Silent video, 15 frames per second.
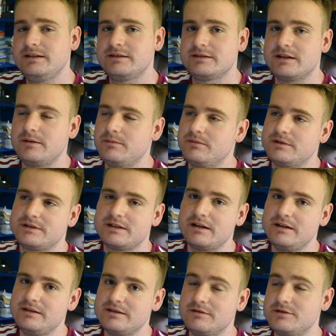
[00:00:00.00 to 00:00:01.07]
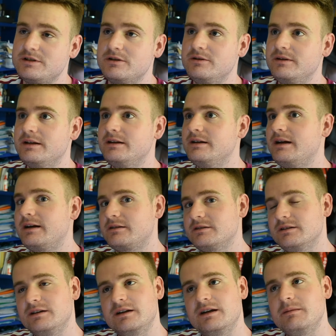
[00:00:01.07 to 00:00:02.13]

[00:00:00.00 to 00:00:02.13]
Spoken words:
Some studies have shown that it actually